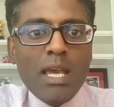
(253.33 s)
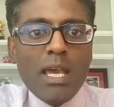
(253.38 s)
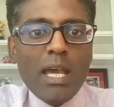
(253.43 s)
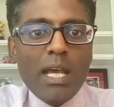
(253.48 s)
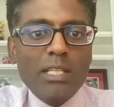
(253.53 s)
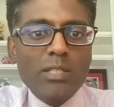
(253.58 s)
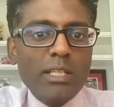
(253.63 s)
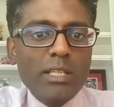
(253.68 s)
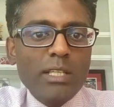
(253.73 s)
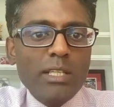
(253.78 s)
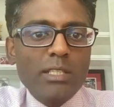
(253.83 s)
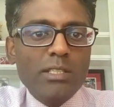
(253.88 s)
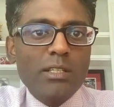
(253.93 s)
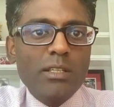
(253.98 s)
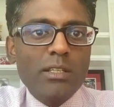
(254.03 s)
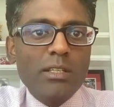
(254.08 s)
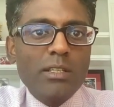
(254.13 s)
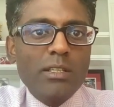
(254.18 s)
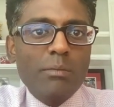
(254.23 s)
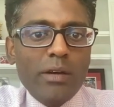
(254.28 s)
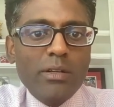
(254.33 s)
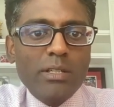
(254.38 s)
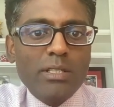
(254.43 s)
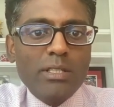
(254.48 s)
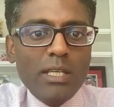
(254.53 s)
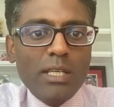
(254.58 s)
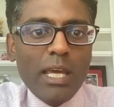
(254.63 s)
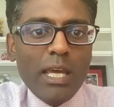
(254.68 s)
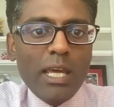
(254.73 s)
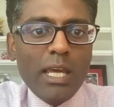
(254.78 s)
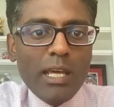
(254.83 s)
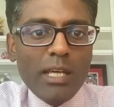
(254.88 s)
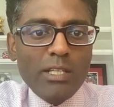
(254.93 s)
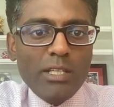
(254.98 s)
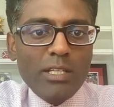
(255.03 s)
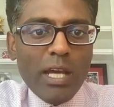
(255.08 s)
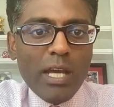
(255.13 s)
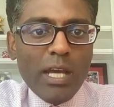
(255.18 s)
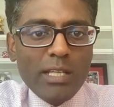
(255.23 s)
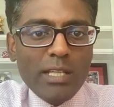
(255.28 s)
As it relates to the Pirates and
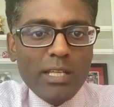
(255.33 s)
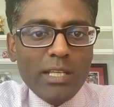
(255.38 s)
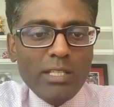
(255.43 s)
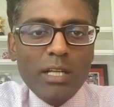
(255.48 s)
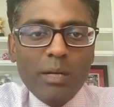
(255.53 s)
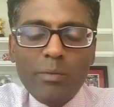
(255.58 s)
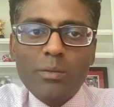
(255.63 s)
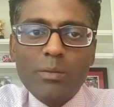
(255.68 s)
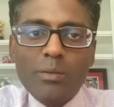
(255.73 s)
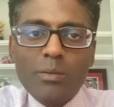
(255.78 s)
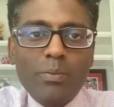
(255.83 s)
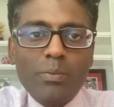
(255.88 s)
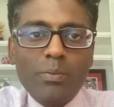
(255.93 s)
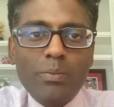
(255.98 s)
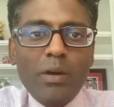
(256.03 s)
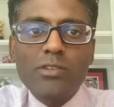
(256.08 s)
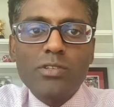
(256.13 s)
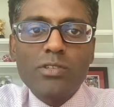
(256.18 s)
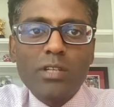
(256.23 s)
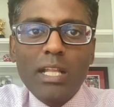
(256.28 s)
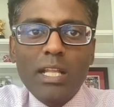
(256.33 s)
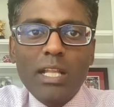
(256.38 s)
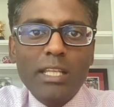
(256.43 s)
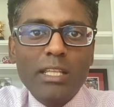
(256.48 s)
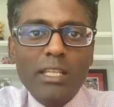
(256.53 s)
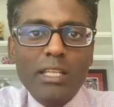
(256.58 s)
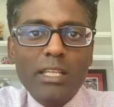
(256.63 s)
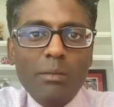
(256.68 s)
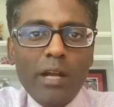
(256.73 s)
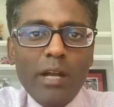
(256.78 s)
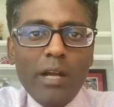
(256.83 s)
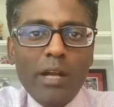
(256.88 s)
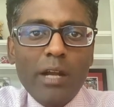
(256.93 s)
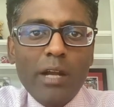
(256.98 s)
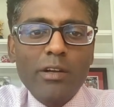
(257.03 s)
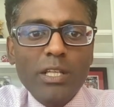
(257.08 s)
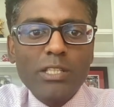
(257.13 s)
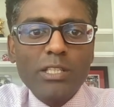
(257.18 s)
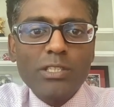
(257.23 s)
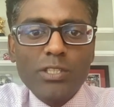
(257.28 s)
Giants here, I'm going to surprise you. I like the Pirates
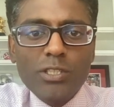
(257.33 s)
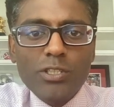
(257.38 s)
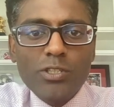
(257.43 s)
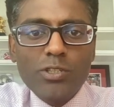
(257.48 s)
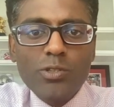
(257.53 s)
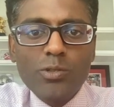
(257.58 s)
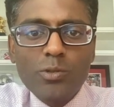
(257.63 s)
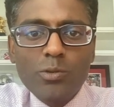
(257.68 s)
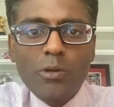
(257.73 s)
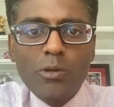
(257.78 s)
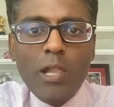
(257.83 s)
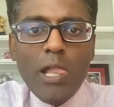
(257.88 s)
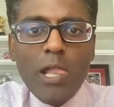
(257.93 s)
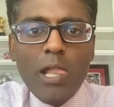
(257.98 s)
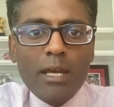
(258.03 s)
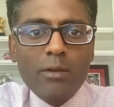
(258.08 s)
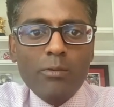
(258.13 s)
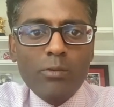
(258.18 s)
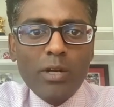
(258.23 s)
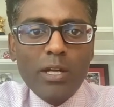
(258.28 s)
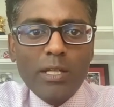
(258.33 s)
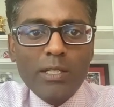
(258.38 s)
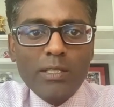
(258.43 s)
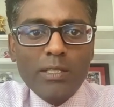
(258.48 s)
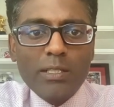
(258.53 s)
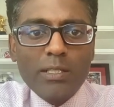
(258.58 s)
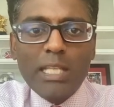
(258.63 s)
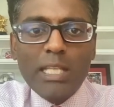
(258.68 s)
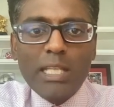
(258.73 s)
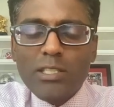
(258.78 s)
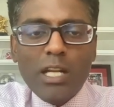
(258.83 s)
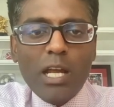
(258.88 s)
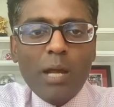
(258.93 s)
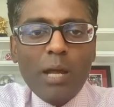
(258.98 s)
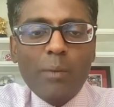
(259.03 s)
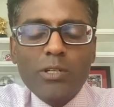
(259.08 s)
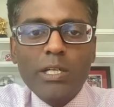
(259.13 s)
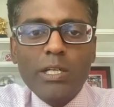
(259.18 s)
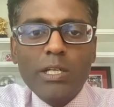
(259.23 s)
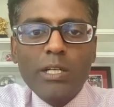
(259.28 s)
plus the 2 runs. I think it's an
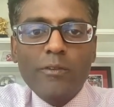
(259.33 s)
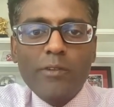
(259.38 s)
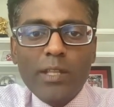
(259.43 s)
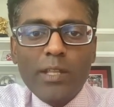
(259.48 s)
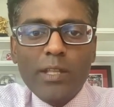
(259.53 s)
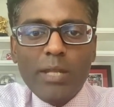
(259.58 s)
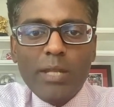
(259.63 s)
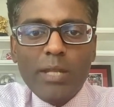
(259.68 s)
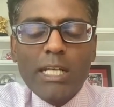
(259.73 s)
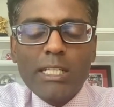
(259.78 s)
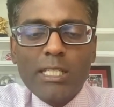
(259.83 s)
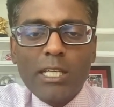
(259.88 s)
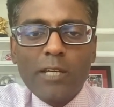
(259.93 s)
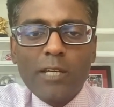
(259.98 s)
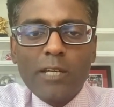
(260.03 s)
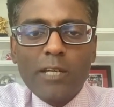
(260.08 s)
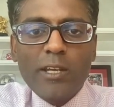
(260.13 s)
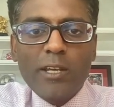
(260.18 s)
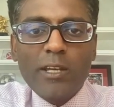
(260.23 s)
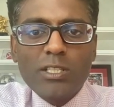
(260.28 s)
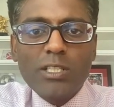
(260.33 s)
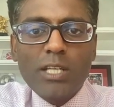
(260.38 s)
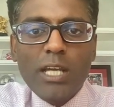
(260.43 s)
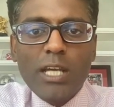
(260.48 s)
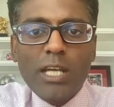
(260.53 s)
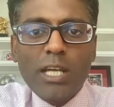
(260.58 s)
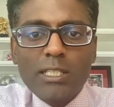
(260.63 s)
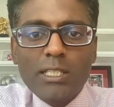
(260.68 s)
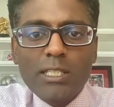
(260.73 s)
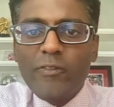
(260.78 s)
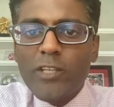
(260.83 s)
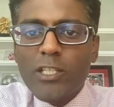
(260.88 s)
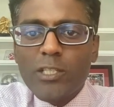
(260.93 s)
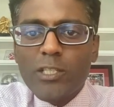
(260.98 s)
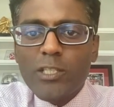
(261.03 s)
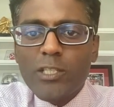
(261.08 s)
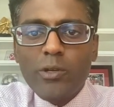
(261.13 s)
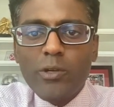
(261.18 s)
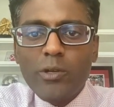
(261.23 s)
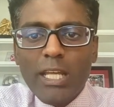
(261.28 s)
opportunity for them to hang tough against the Giants. At this
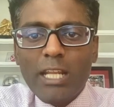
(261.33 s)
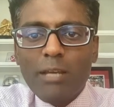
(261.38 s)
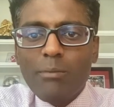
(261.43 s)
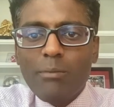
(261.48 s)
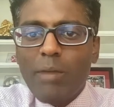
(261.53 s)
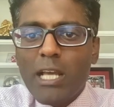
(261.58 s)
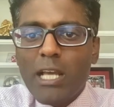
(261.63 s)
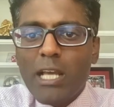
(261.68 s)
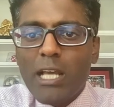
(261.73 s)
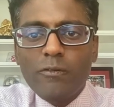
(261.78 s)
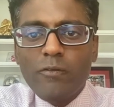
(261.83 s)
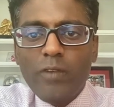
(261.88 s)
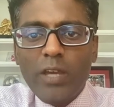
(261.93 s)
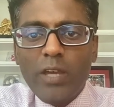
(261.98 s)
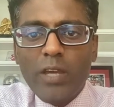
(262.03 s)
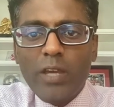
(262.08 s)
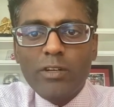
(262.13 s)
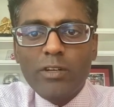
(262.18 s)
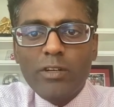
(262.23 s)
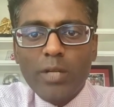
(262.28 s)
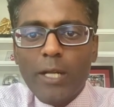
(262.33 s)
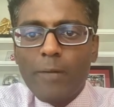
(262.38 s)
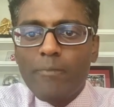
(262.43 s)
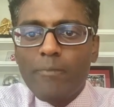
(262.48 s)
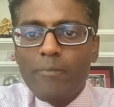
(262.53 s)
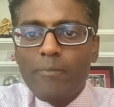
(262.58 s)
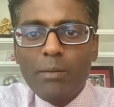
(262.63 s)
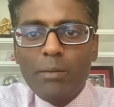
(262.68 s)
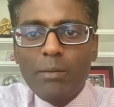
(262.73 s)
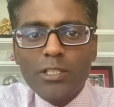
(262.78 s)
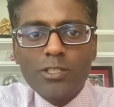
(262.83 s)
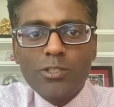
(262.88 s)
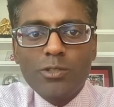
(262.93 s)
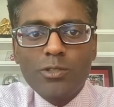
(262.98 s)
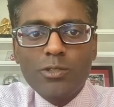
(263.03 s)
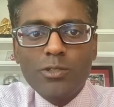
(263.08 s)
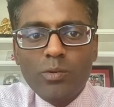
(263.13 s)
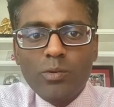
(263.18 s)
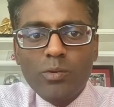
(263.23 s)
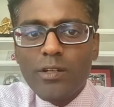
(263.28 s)
point, you're getting massive favorites, right, at plus
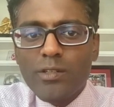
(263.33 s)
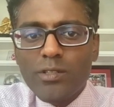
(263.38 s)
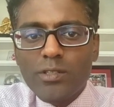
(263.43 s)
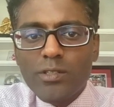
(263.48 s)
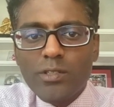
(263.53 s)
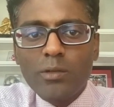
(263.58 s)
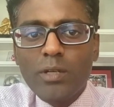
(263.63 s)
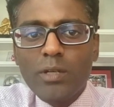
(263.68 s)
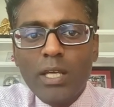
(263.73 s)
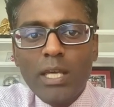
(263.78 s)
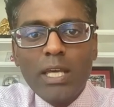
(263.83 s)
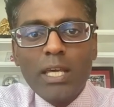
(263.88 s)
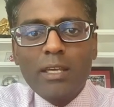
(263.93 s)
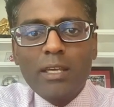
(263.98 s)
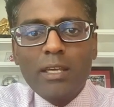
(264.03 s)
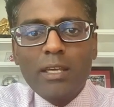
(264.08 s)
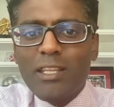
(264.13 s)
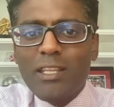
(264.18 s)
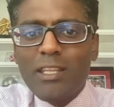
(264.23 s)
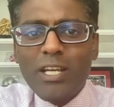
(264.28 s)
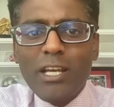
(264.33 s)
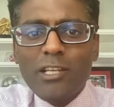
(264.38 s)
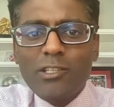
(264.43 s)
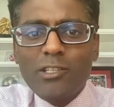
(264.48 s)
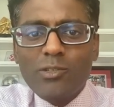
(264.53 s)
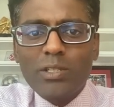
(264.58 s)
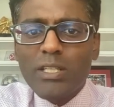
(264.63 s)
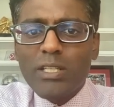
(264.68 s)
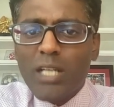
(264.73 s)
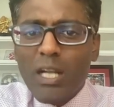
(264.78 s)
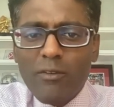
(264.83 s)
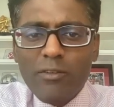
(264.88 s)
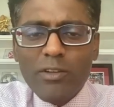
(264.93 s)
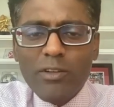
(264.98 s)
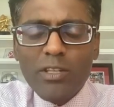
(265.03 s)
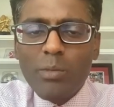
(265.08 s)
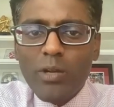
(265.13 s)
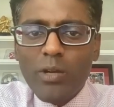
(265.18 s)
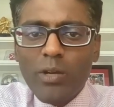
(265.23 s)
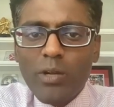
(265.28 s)
220 or so. Can the Giants really cover
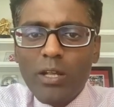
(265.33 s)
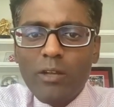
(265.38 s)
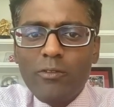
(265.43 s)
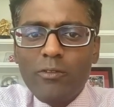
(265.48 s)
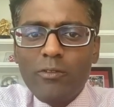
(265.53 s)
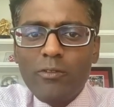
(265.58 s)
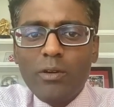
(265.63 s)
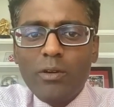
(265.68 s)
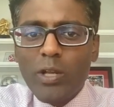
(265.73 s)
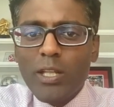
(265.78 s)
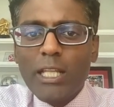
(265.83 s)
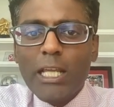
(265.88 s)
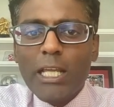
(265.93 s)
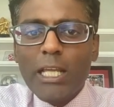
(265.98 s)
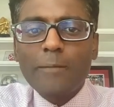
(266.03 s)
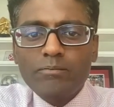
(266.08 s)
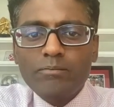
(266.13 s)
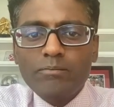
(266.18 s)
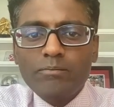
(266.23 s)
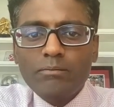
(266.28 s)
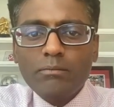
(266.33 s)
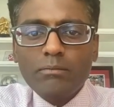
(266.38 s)
the big run line?